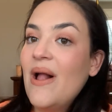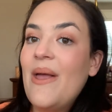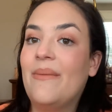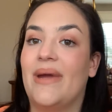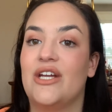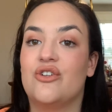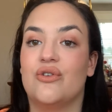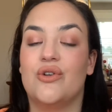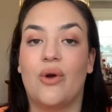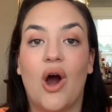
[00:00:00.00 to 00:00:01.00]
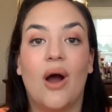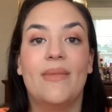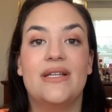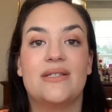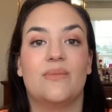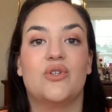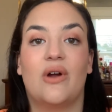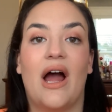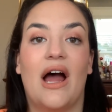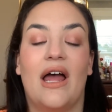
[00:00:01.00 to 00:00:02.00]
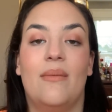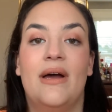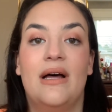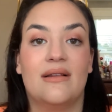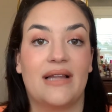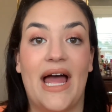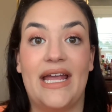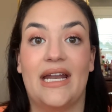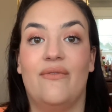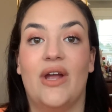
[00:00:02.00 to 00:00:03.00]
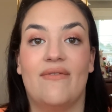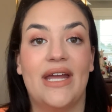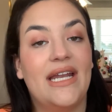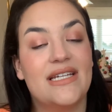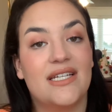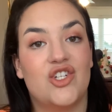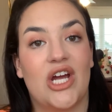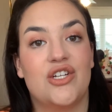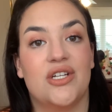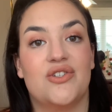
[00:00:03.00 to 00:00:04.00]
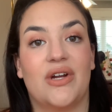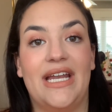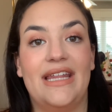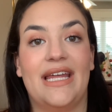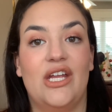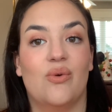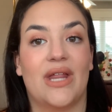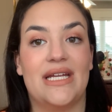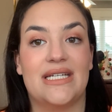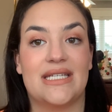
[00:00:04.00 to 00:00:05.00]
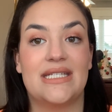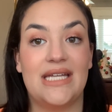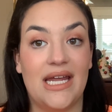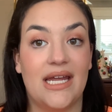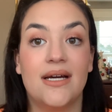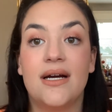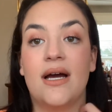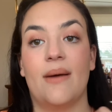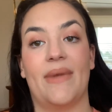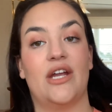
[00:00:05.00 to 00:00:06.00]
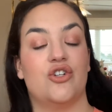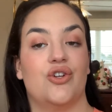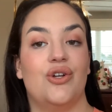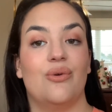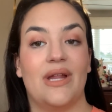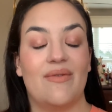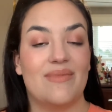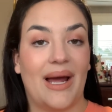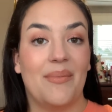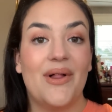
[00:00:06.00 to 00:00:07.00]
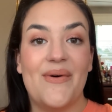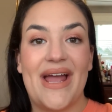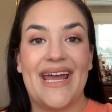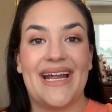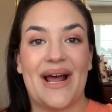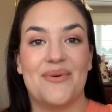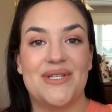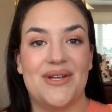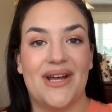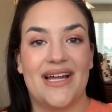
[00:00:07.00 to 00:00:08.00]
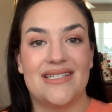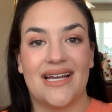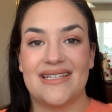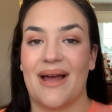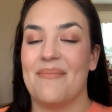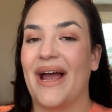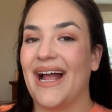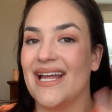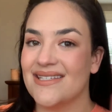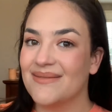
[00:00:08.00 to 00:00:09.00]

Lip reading: make sure to comment, subscribe, like, and if you have any suggestions or anything you would like to see, make sure you leave them down below, and I will see you guys next time. Bye guys.